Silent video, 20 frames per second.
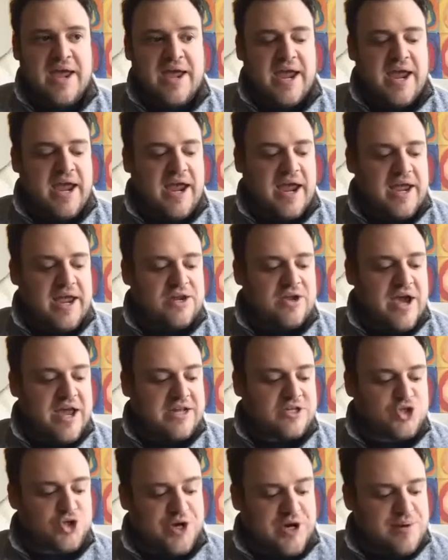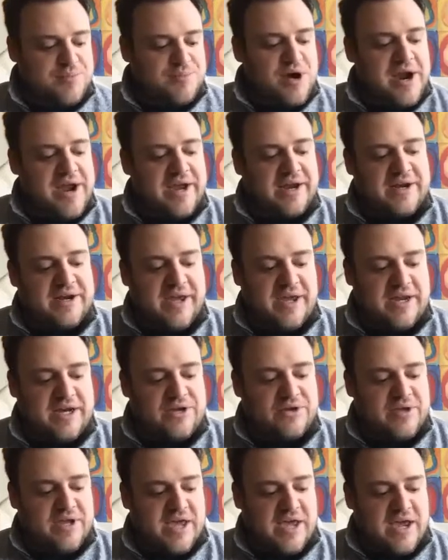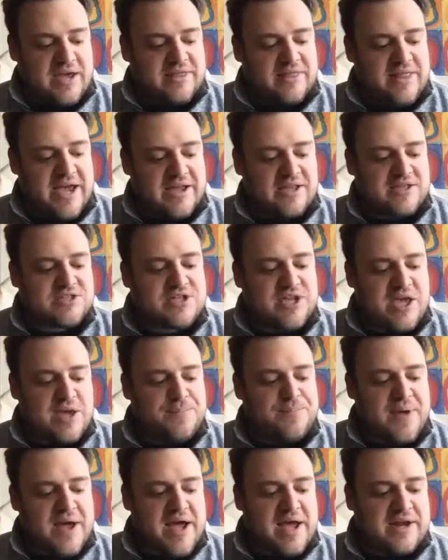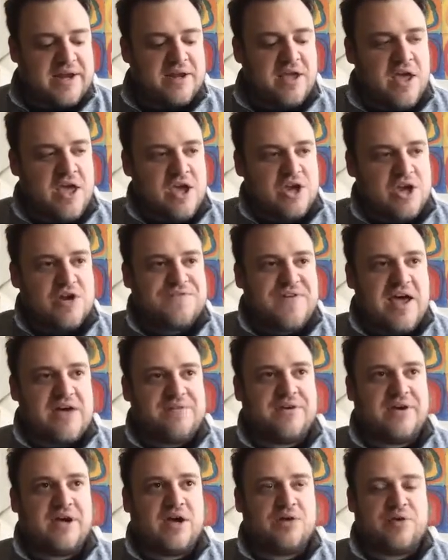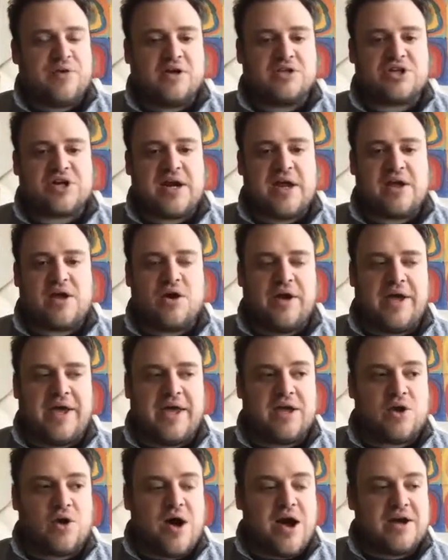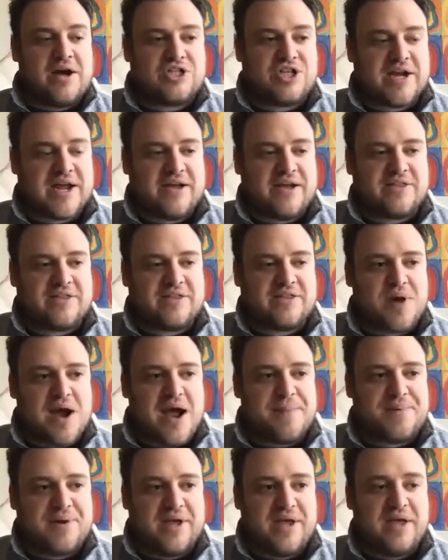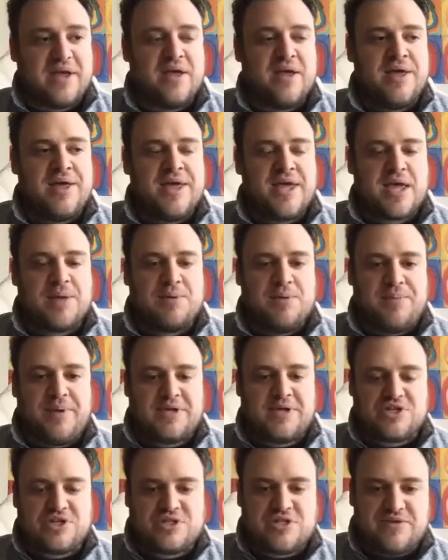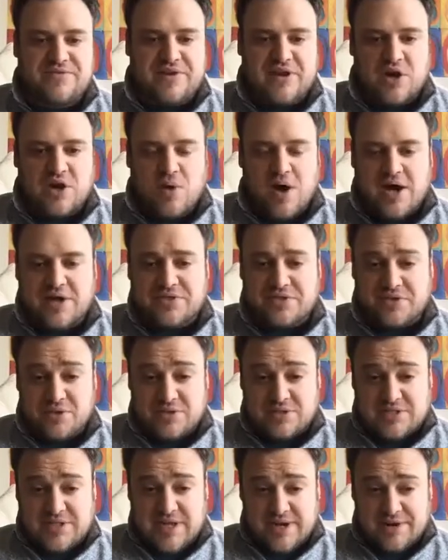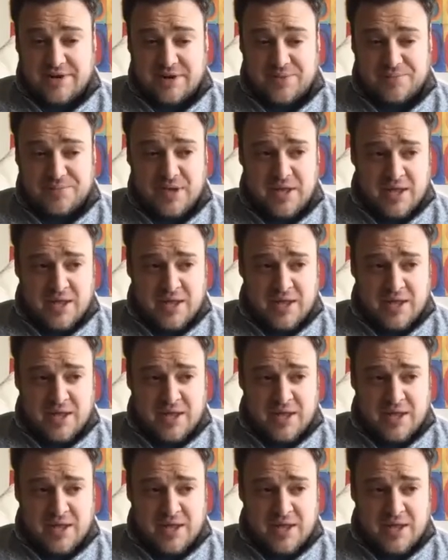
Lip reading: And you got to treat them right, and you can't like skimp on. If I have a realtor and I go, hey, go out and check out this property, give me pictures and a video walkthrough and send them,